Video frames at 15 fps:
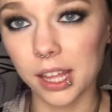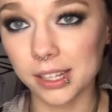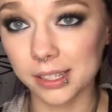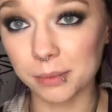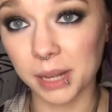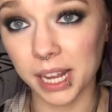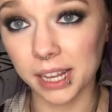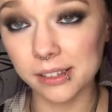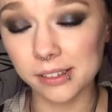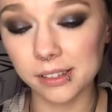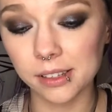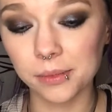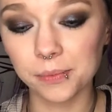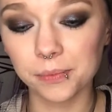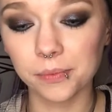it's a mask
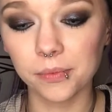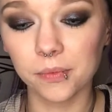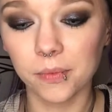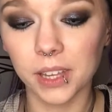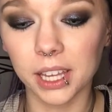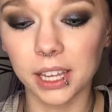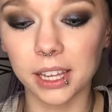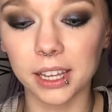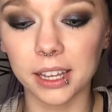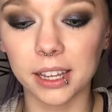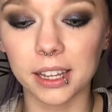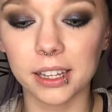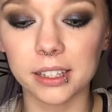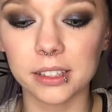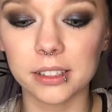
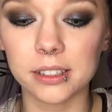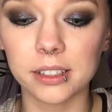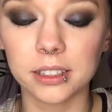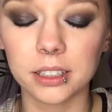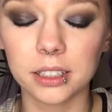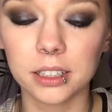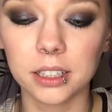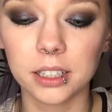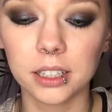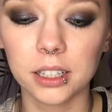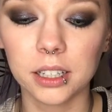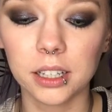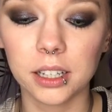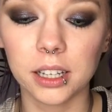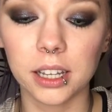and
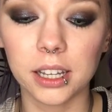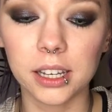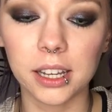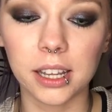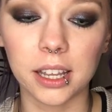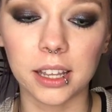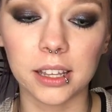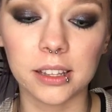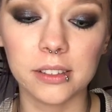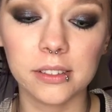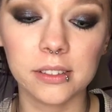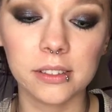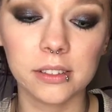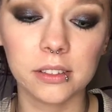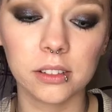it
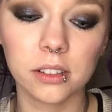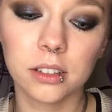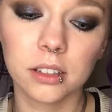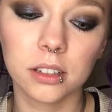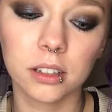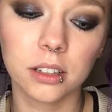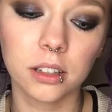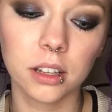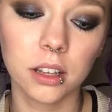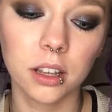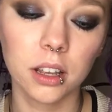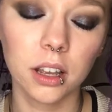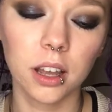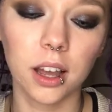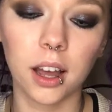is
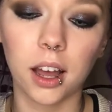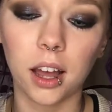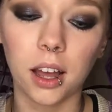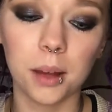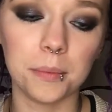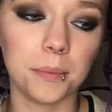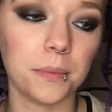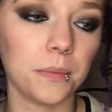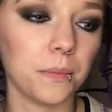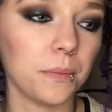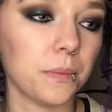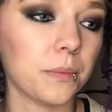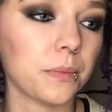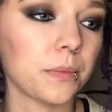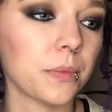um,
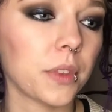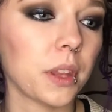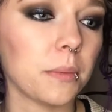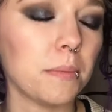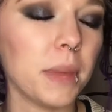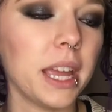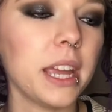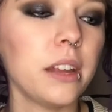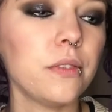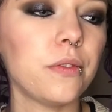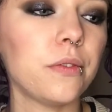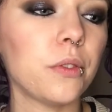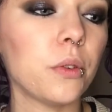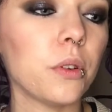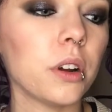made
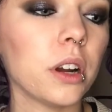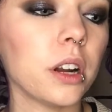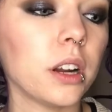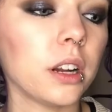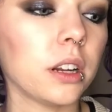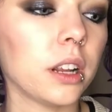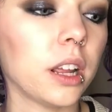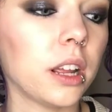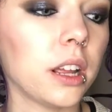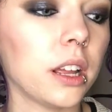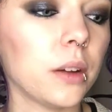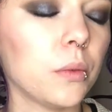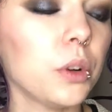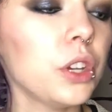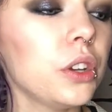for
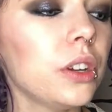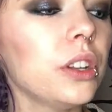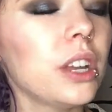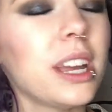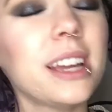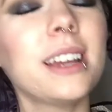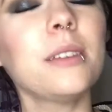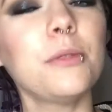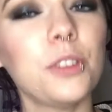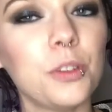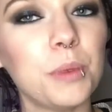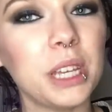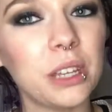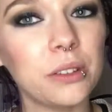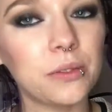well you could it could
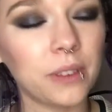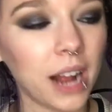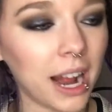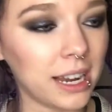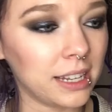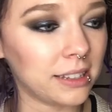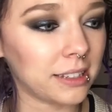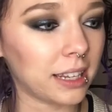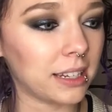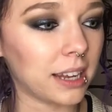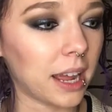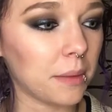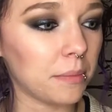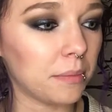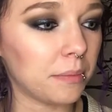be used for any skin
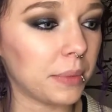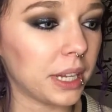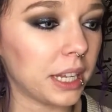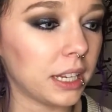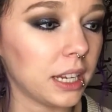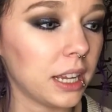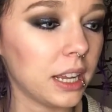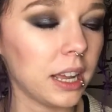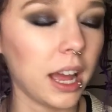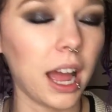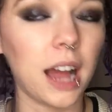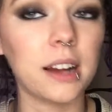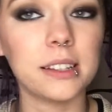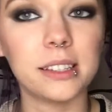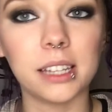type but
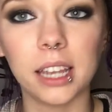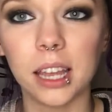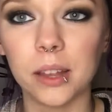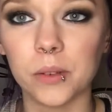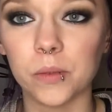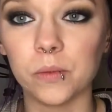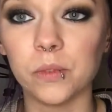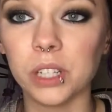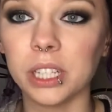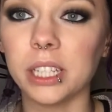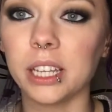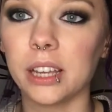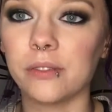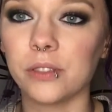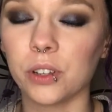I would say
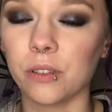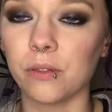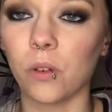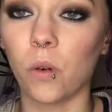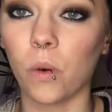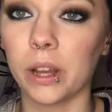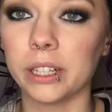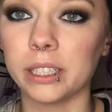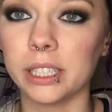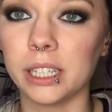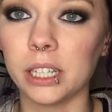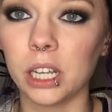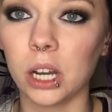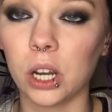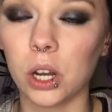really if you have
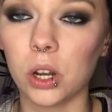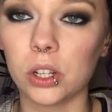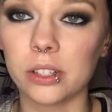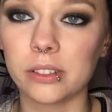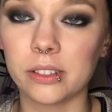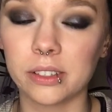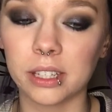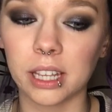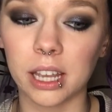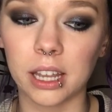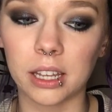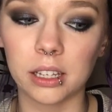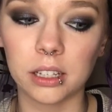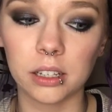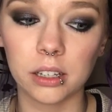oily
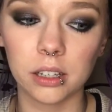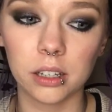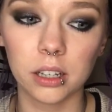skin